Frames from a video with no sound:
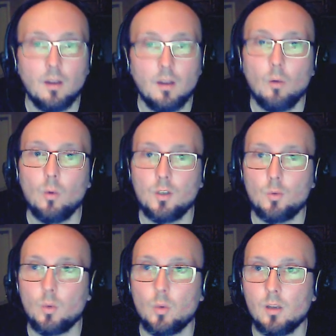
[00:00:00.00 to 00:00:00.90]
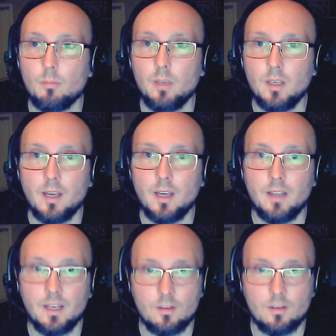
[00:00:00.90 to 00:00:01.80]
which will be an
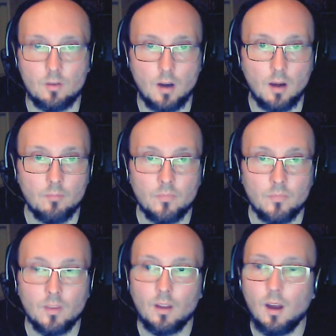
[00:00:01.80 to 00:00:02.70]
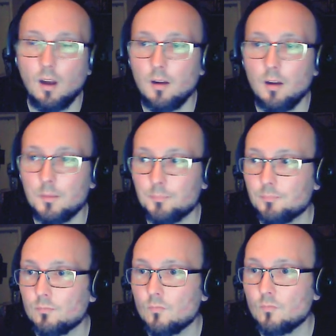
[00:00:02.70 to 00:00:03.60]
extra $200
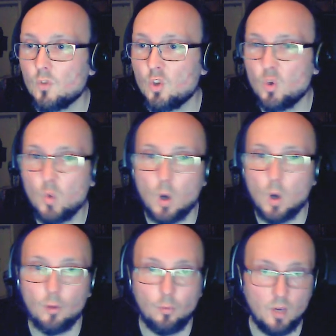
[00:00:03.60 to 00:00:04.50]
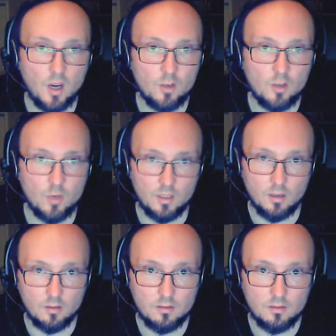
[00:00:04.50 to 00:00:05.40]
or
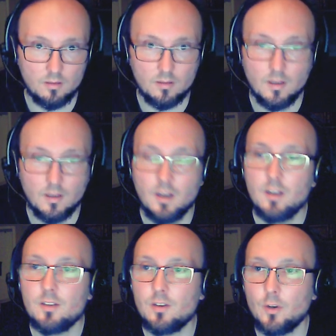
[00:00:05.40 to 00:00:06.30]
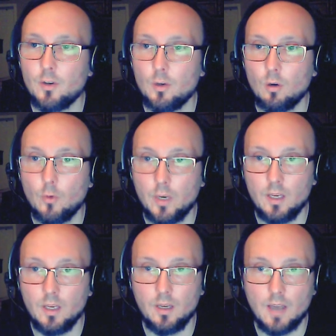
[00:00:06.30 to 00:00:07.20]
$300. So you're
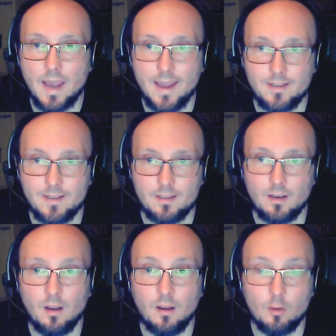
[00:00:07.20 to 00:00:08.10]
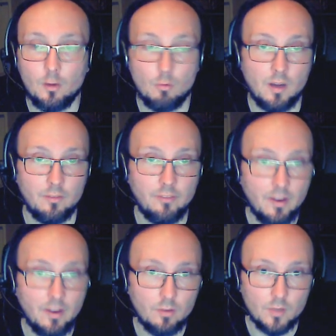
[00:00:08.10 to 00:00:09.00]
already at around
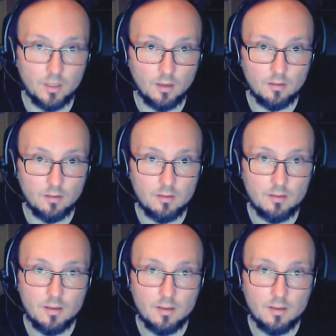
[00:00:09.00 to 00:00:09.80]
$500.